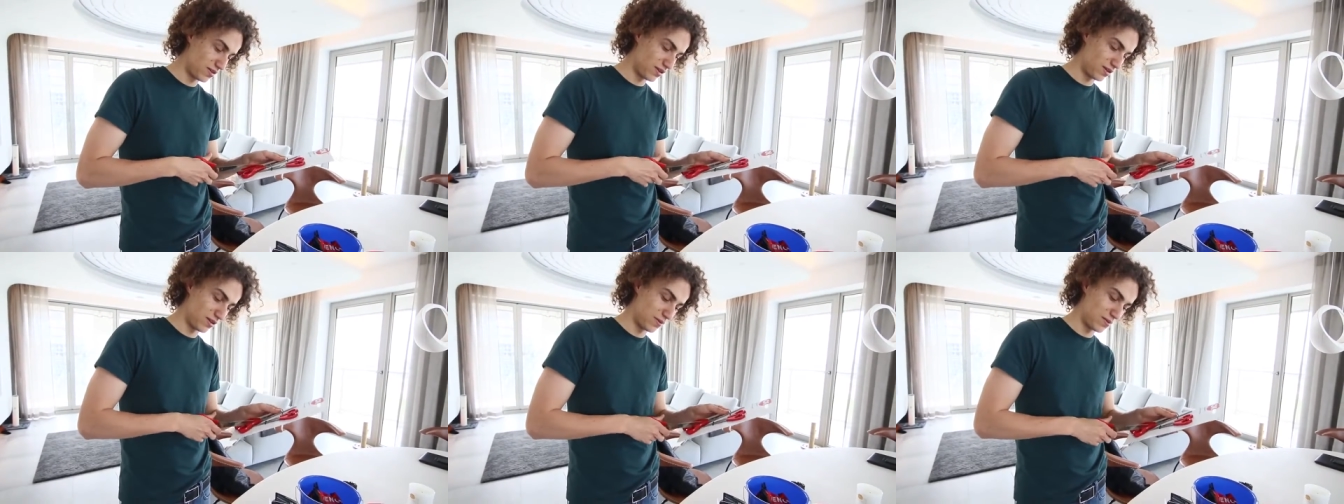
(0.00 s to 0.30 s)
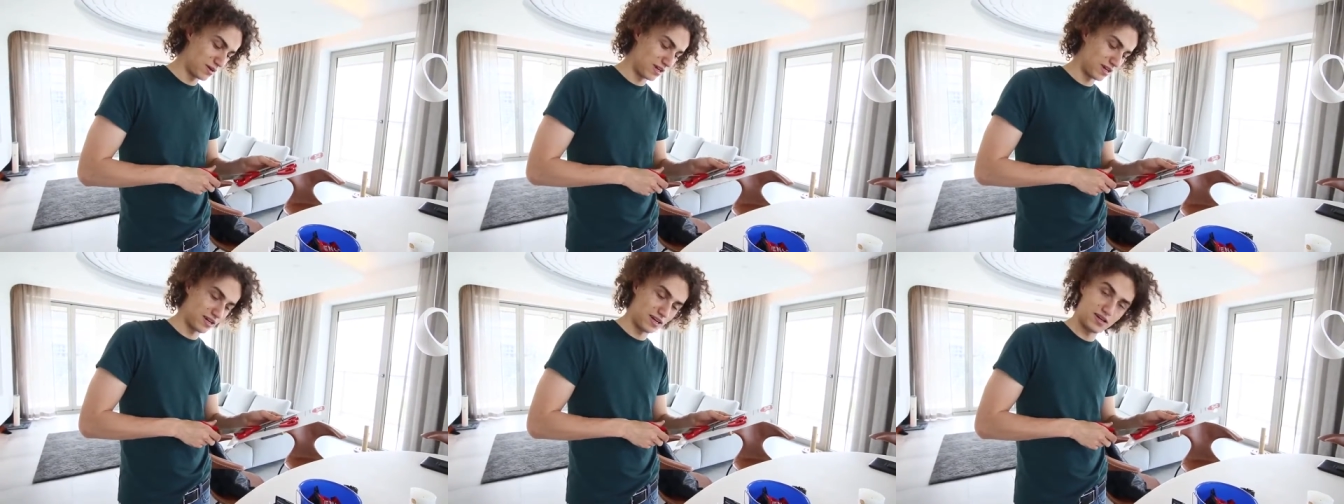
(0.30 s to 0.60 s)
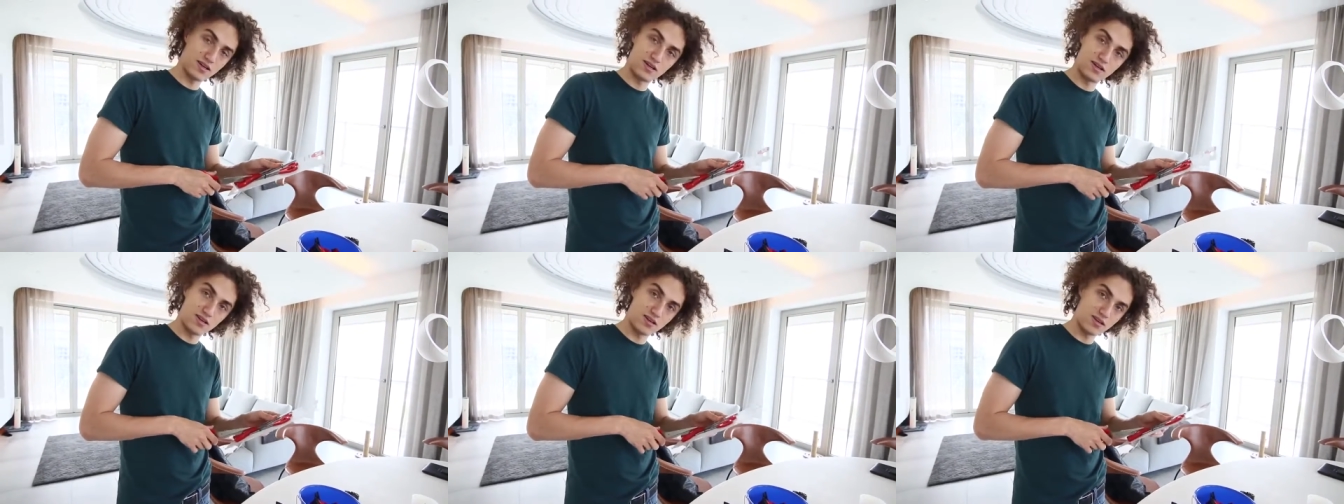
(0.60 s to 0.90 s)
Cutting my
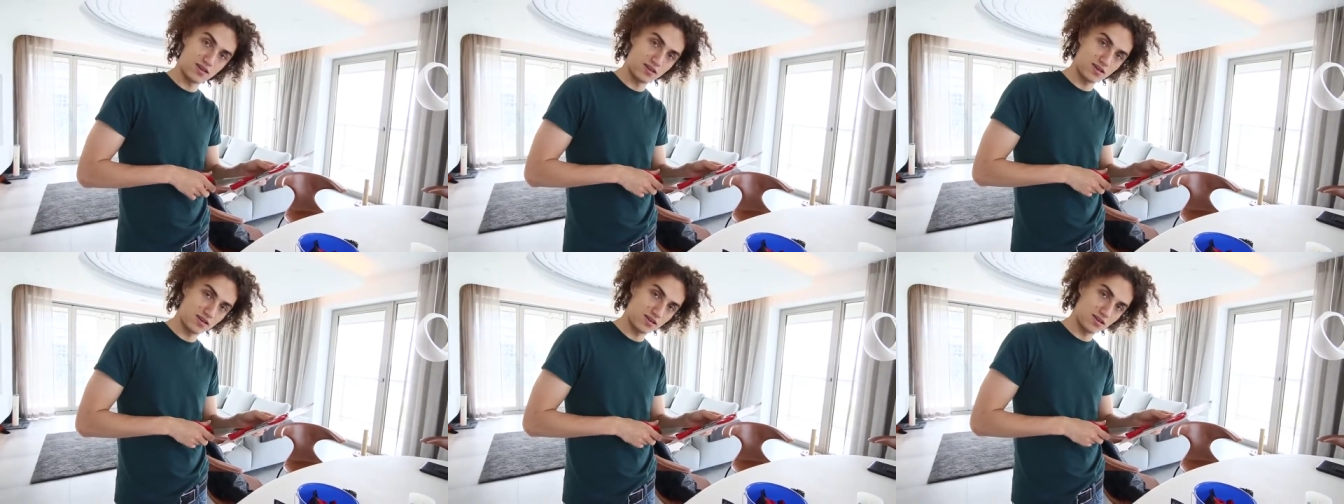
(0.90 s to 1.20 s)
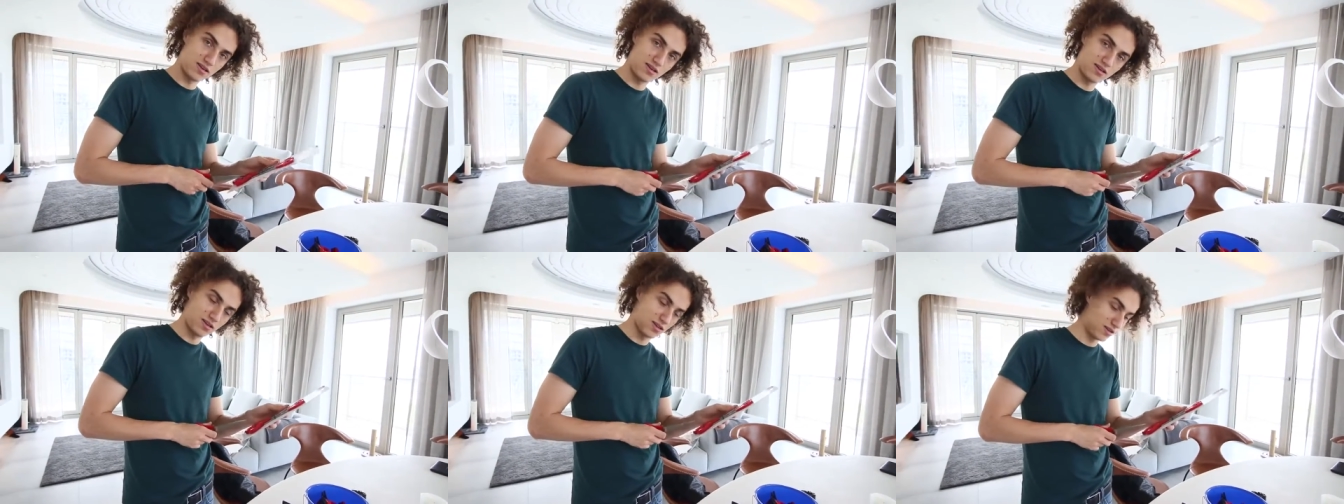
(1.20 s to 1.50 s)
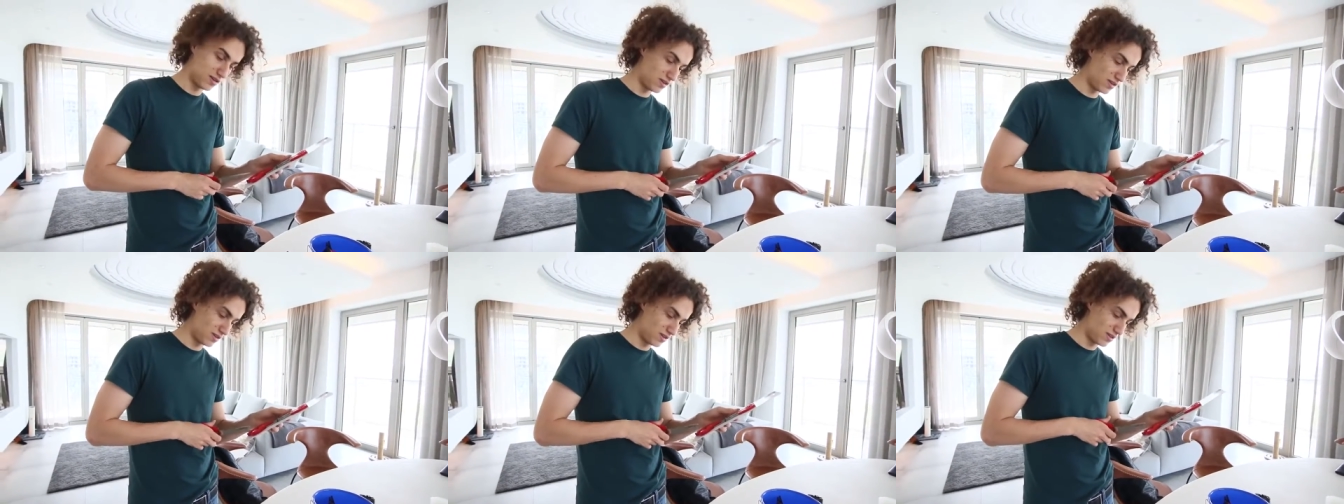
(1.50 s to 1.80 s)
hair.
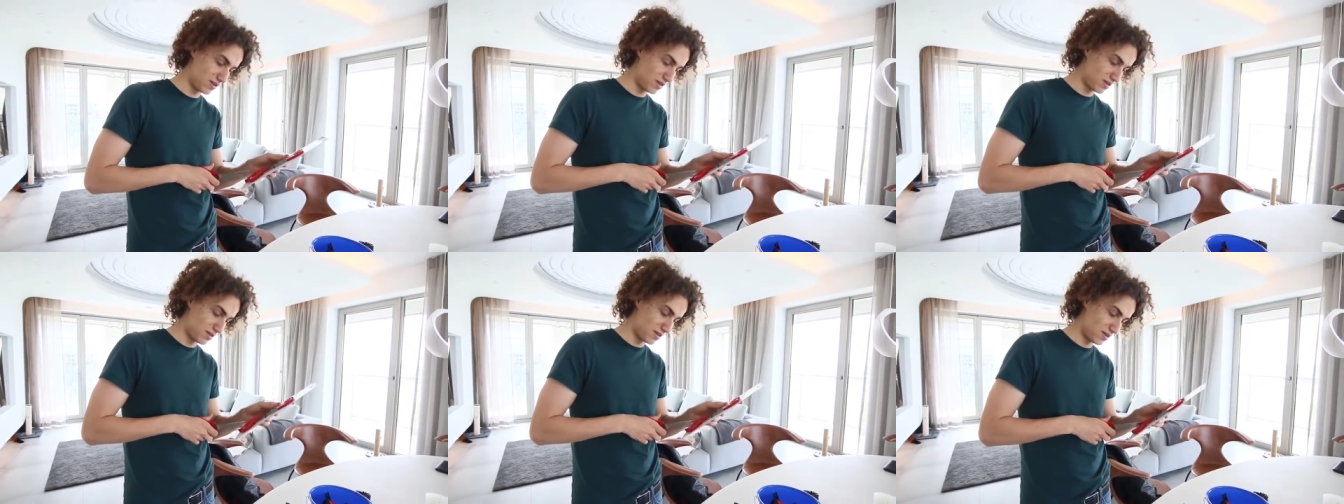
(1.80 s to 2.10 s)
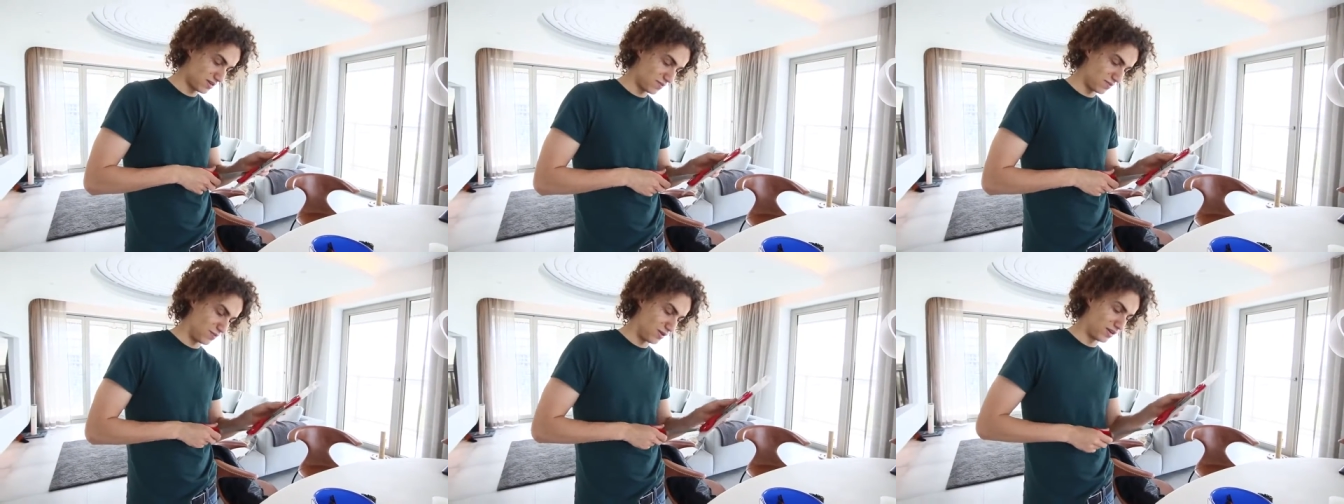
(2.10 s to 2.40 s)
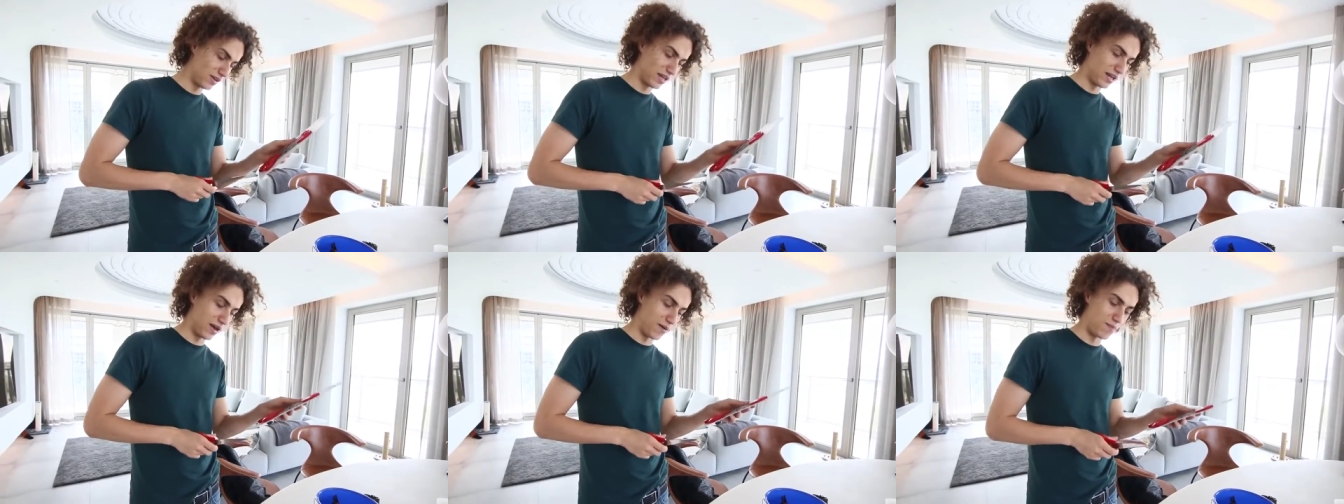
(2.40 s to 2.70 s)
Yeah.
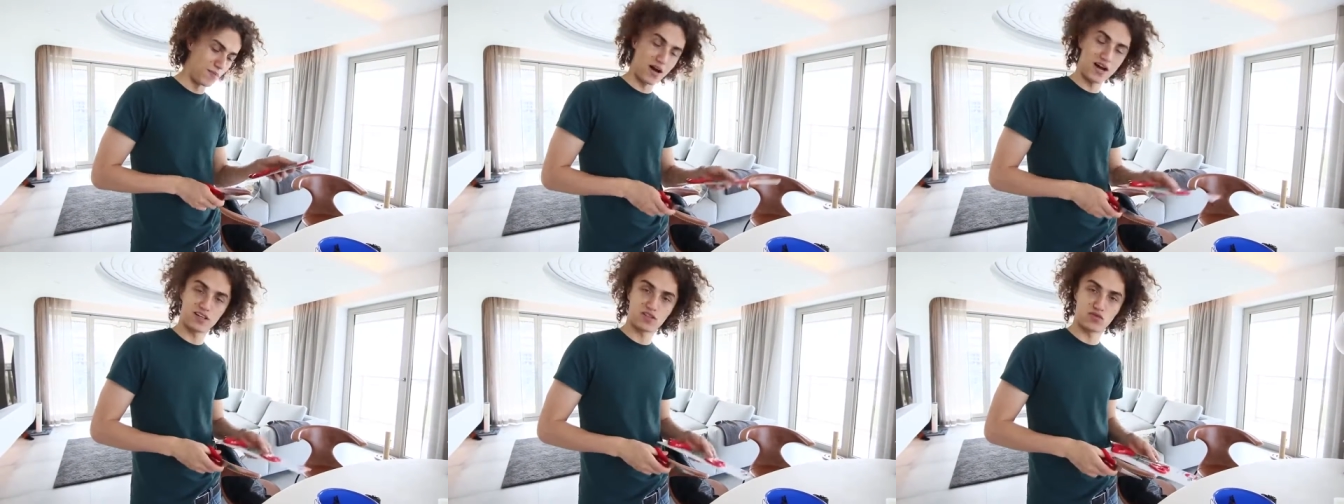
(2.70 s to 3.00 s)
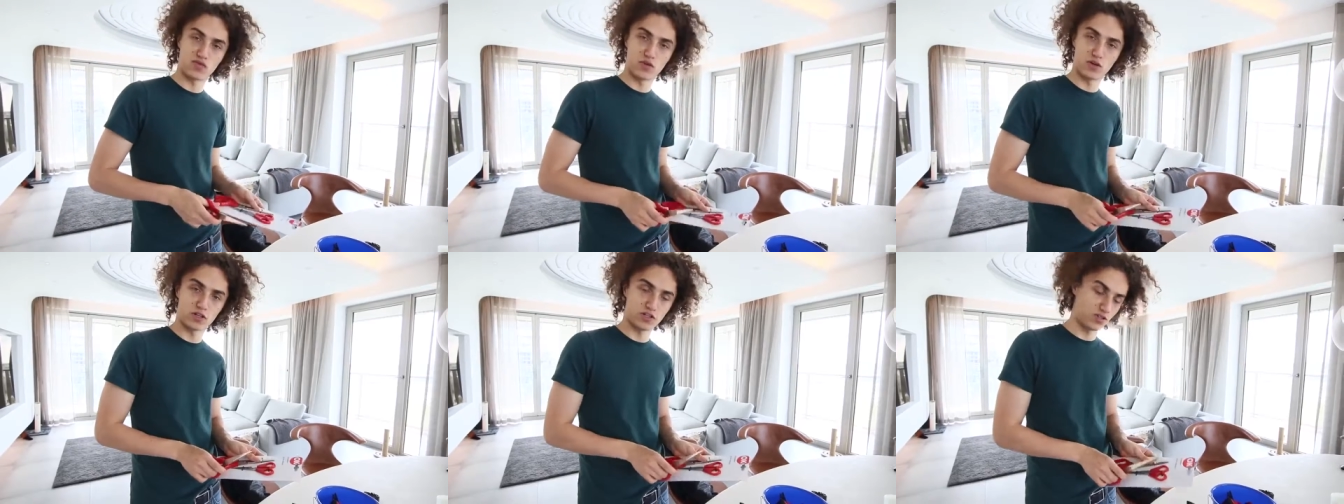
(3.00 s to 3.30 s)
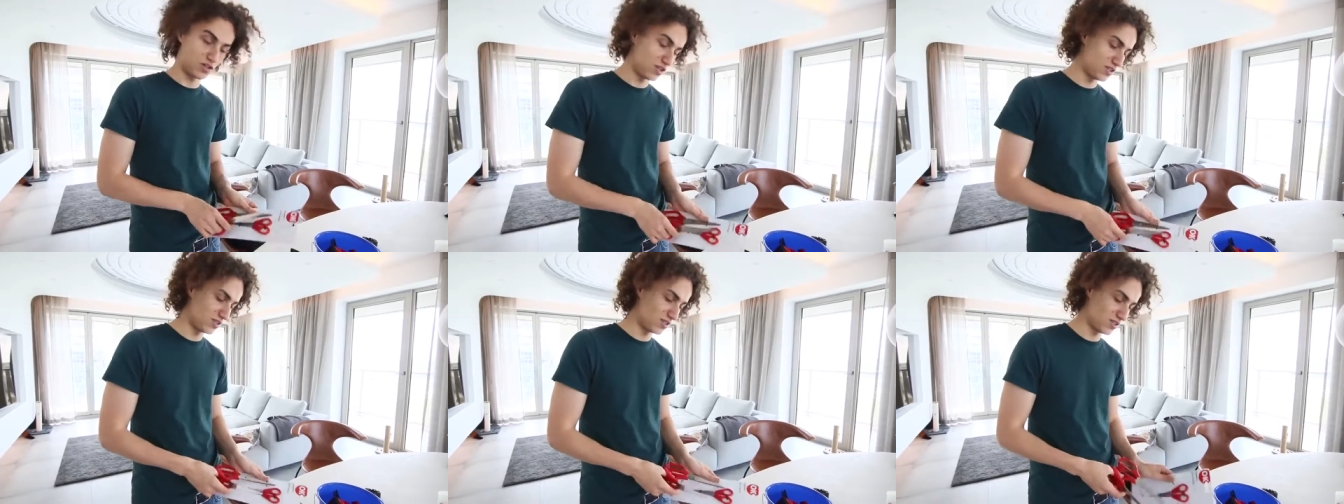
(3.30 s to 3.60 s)
Building a box
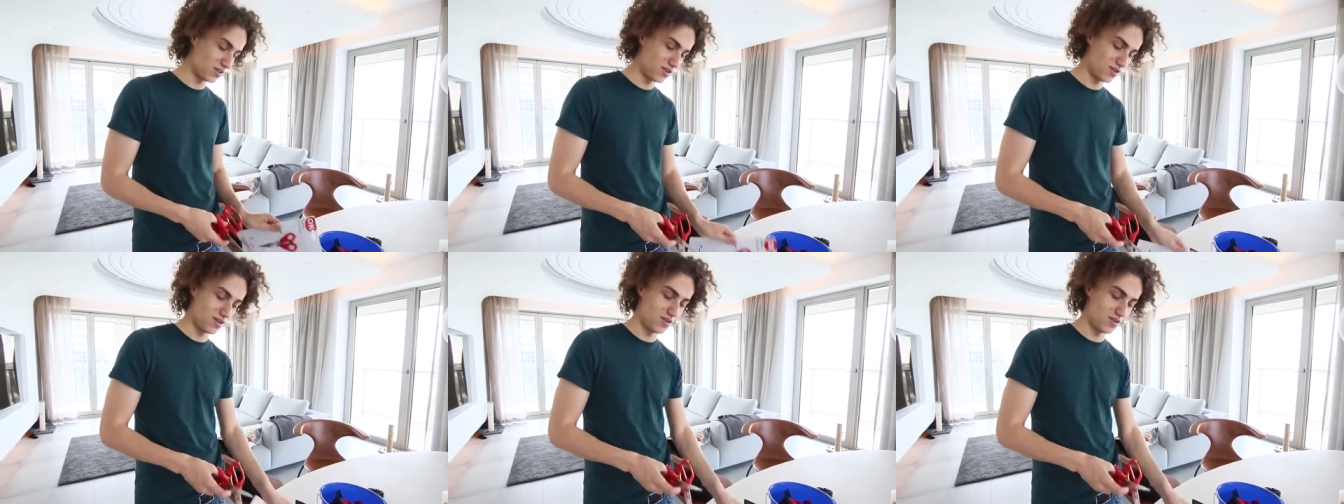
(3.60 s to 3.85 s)
fortress.